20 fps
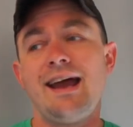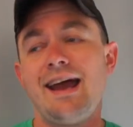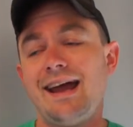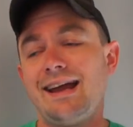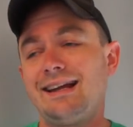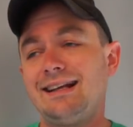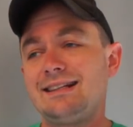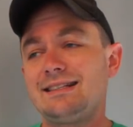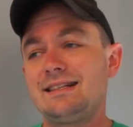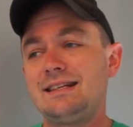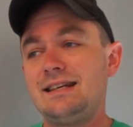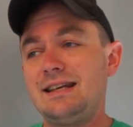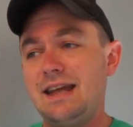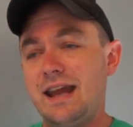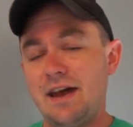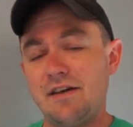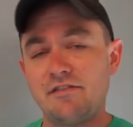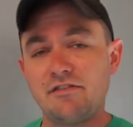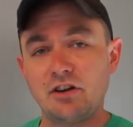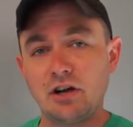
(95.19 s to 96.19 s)
and it's
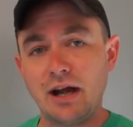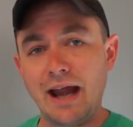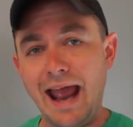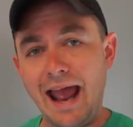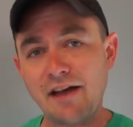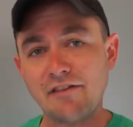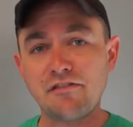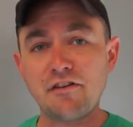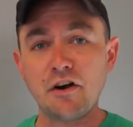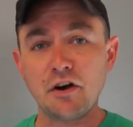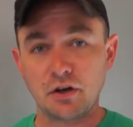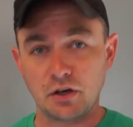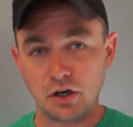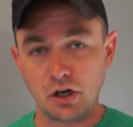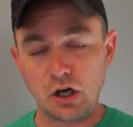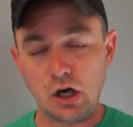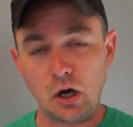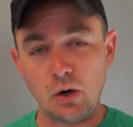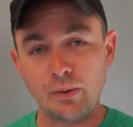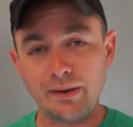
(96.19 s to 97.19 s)
never, ever
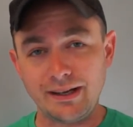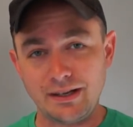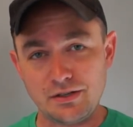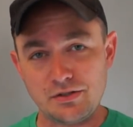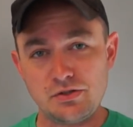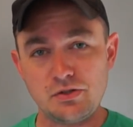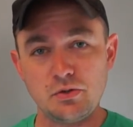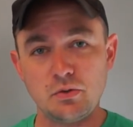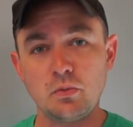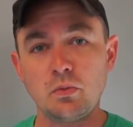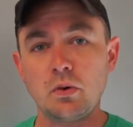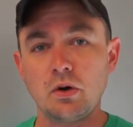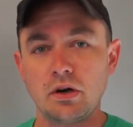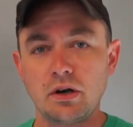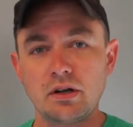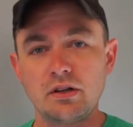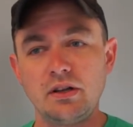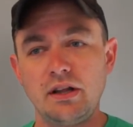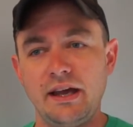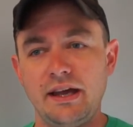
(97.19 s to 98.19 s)
going to
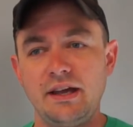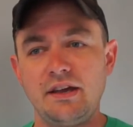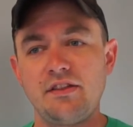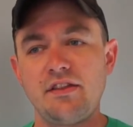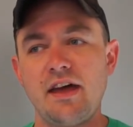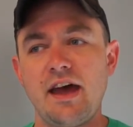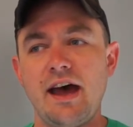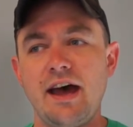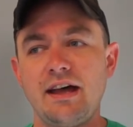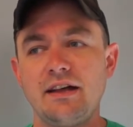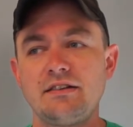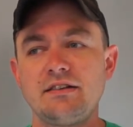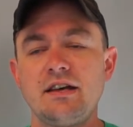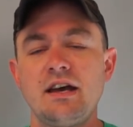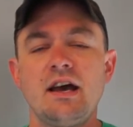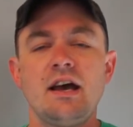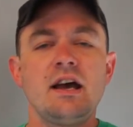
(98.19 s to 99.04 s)
work like that.